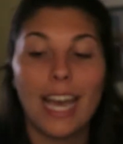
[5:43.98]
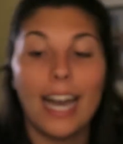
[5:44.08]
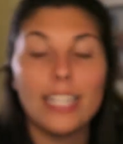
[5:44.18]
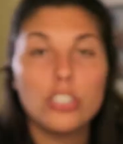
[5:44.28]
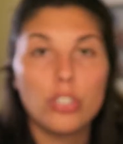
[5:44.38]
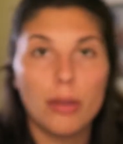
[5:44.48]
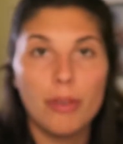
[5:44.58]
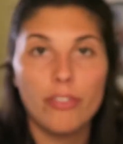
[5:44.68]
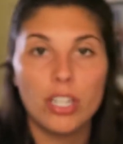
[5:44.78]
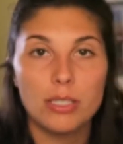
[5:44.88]
kind of struck
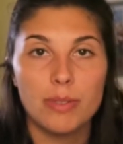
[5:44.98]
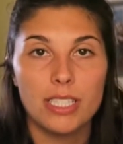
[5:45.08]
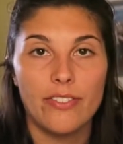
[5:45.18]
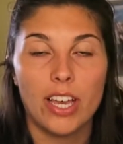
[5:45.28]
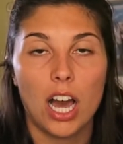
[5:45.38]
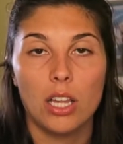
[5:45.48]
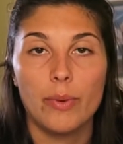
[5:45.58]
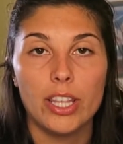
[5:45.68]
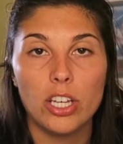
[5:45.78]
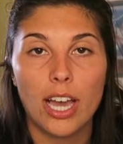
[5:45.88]
me for a specific
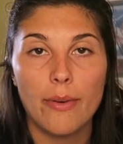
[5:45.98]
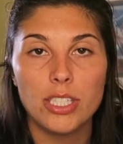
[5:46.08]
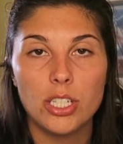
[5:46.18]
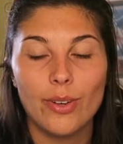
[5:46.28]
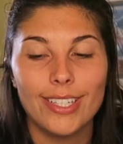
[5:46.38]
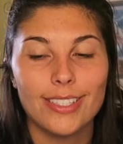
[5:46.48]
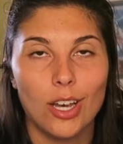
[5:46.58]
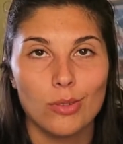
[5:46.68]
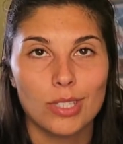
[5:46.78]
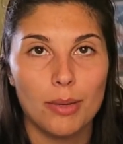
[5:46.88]
Halloween look I was doing,
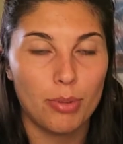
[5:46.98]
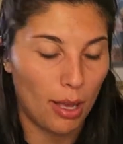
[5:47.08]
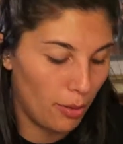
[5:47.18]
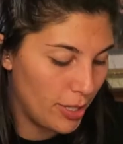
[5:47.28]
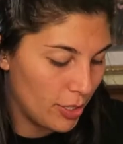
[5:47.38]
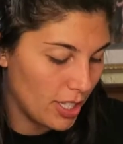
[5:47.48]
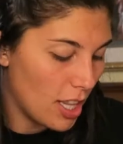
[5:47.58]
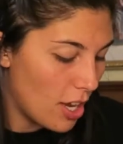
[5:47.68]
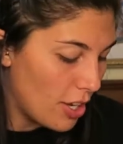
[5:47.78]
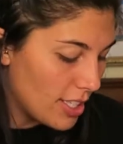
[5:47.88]
so probably using
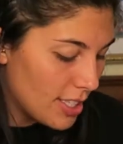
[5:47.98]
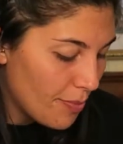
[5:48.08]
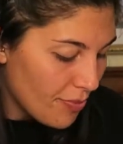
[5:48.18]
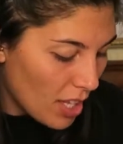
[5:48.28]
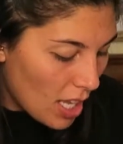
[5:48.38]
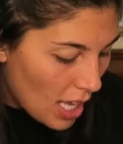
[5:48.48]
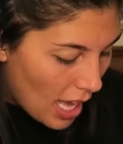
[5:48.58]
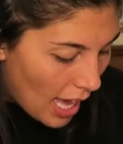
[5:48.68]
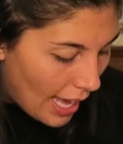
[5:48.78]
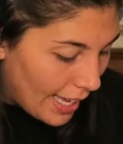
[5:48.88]
those.
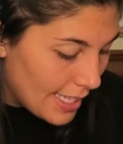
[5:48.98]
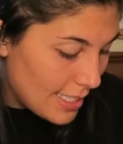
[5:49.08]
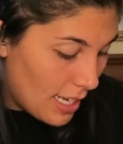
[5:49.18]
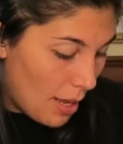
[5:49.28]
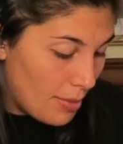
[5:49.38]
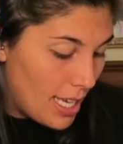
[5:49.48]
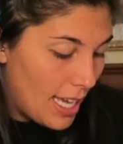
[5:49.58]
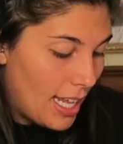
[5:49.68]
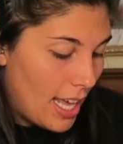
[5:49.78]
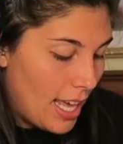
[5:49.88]
I ended up
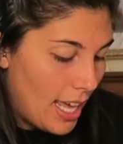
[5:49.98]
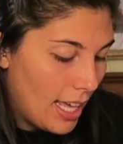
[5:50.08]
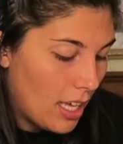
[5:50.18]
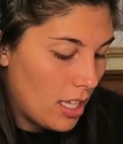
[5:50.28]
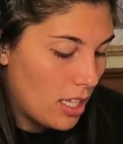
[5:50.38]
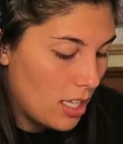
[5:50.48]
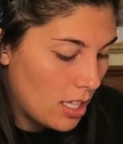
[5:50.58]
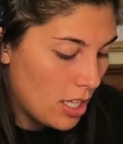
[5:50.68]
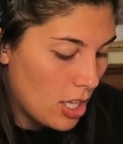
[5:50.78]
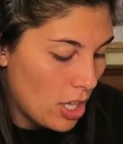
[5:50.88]
getting
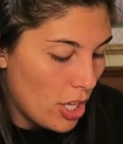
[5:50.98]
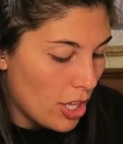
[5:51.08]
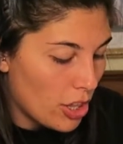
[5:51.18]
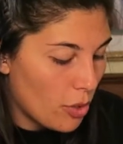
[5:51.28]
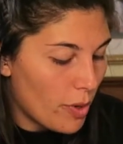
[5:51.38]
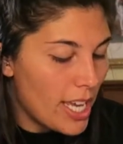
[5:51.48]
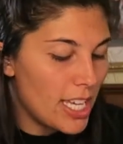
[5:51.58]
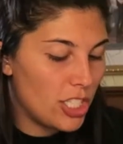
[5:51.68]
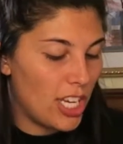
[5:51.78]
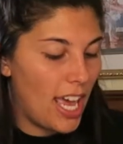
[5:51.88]

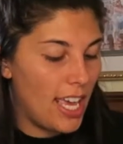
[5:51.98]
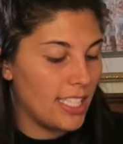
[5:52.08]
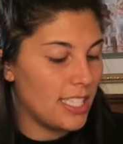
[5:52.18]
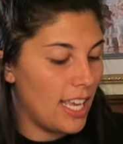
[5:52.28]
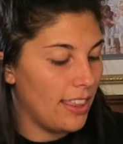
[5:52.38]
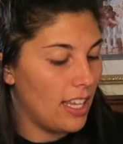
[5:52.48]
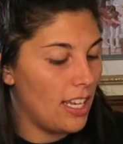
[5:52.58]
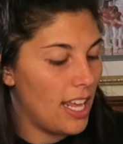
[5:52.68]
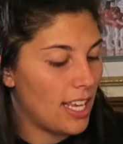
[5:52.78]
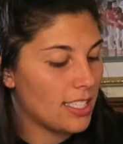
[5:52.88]
three shades in the
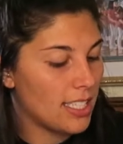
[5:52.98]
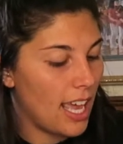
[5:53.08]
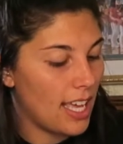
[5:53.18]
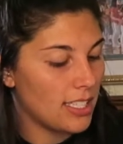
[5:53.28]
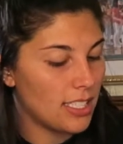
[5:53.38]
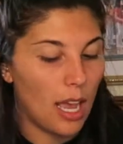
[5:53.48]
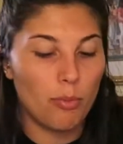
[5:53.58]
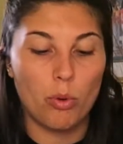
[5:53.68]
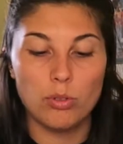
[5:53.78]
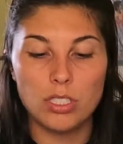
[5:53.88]
NYX Can't
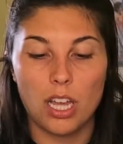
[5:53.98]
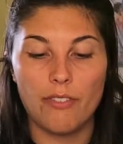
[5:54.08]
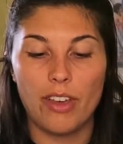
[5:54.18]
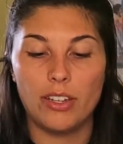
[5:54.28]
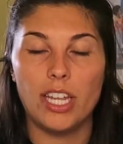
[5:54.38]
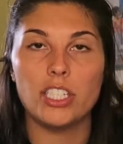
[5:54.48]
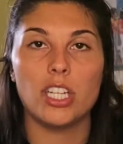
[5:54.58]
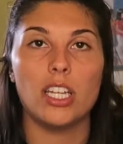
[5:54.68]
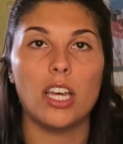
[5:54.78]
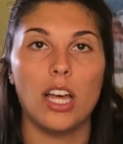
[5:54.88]
Stop Won't Stop
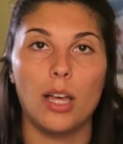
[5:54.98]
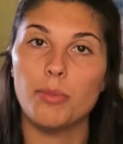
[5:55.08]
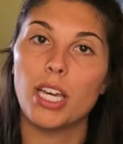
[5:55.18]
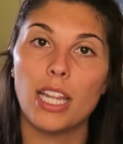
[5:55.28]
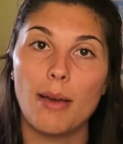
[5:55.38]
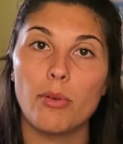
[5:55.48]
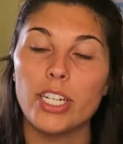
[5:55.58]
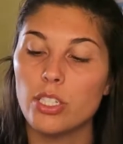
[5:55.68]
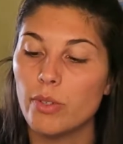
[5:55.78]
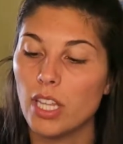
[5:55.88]
foundation, um, the
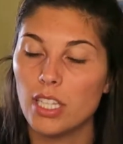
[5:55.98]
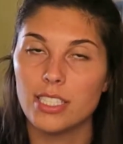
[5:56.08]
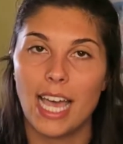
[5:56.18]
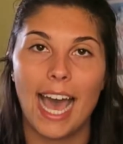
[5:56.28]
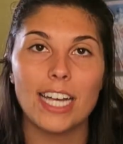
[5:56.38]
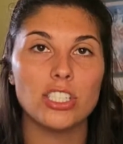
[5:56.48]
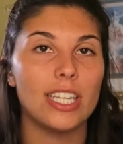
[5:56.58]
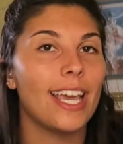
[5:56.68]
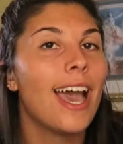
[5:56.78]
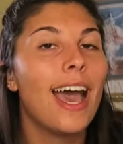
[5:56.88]
collaboration with Alissa
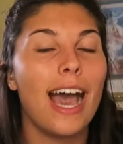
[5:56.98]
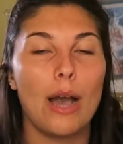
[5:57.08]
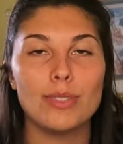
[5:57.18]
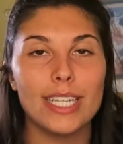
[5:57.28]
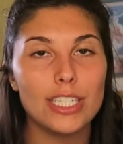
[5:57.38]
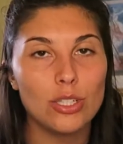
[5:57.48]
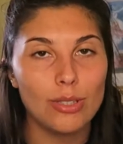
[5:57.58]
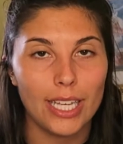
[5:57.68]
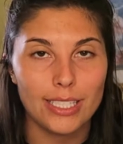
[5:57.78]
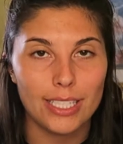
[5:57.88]
Ashley. I was getting too
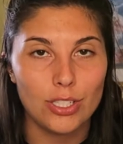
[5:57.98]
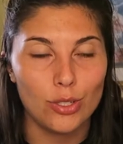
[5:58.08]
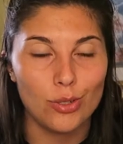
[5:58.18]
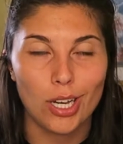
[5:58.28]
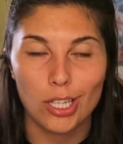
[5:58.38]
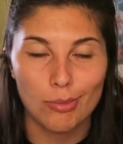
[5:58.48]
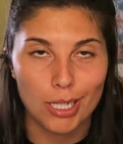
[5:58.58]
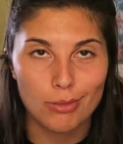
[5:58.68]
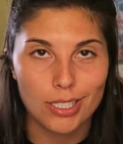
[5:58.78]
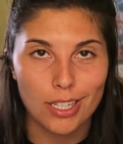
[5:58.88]
lazy to color
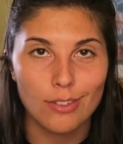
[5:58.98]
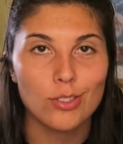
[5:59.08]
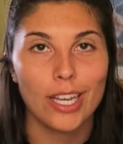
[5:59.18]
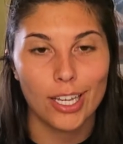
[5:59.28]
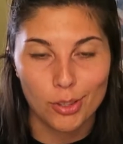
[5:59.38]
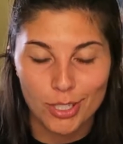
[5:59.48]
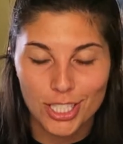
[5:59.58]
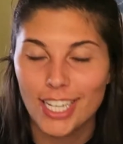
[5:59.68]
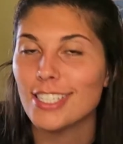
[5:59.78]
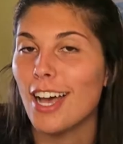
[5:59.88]
match myself, so I got three
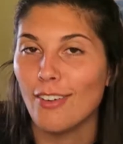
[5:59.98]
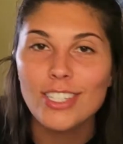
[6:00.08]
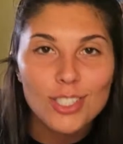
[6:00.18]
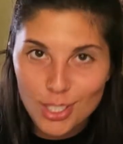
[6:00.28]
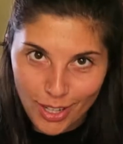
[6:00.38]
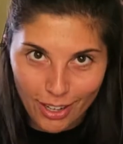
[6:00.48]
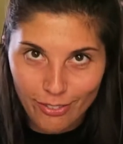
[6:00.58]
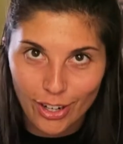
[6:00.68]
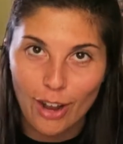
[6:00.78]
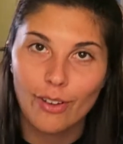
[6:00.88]
shades, obviously, so I could
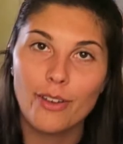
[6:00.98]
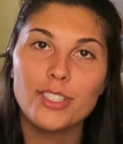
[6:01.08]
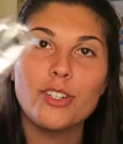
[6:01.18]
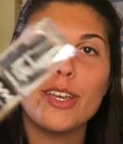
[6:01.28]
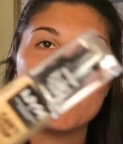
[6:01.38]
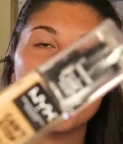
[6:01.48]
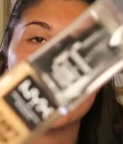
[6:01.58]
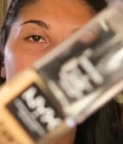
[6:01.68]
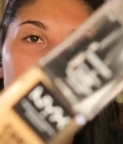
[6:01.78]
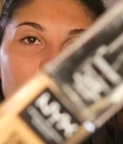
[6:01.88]
figure out what I was doing,
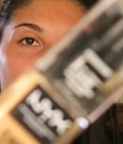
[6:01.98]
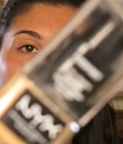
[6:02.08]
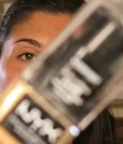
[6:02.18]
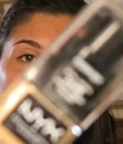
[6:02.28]
but this is what